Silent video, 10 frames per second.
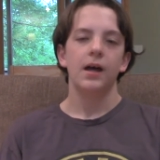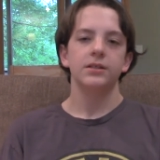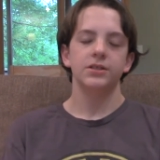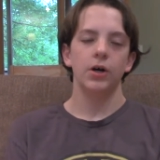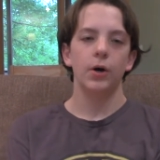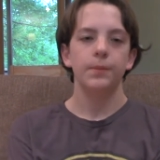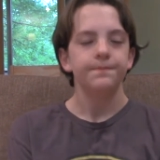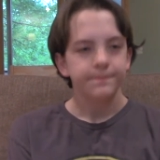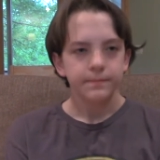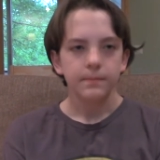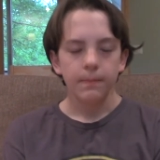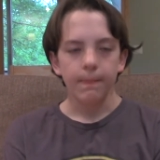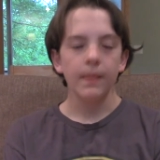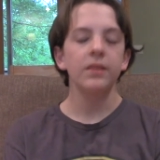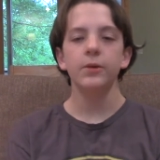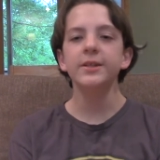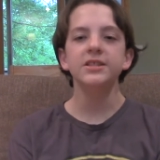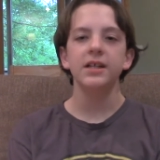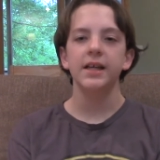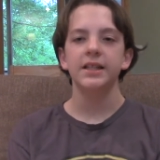So the reason
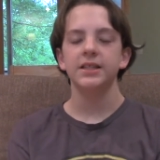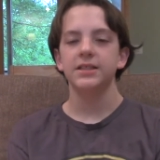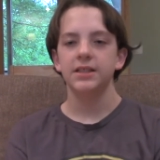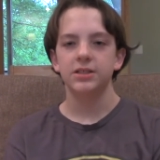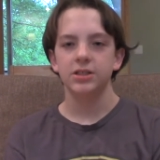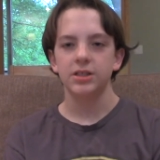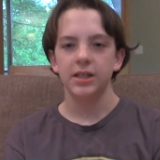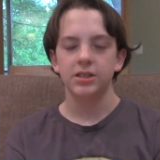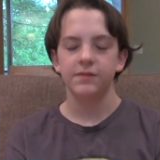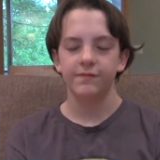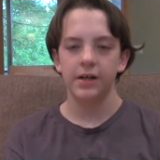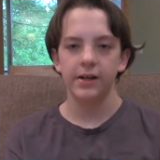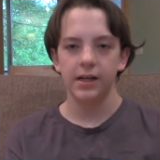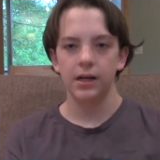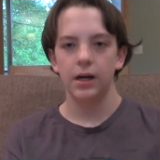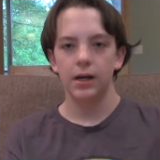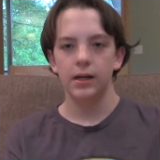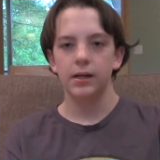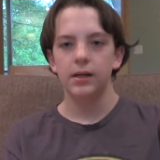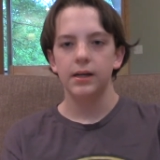I like this is just it's very,
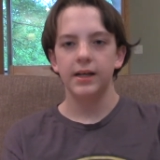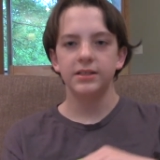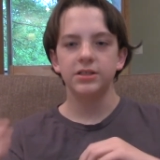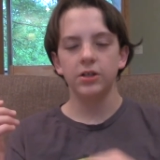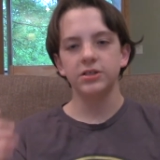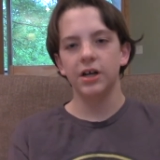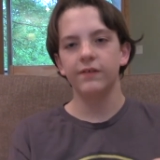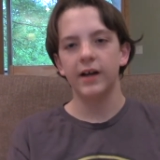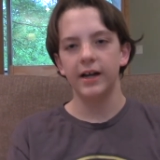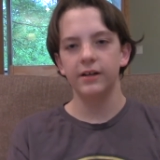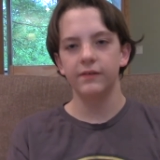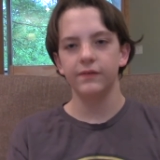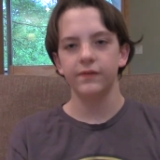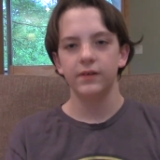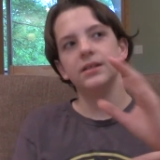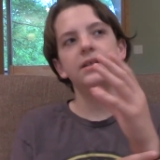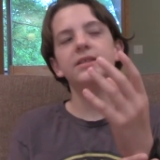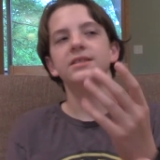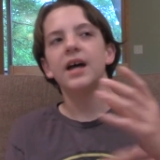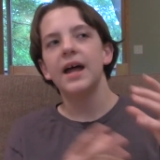it starts off kind of,
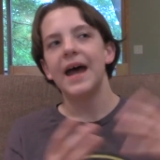it's not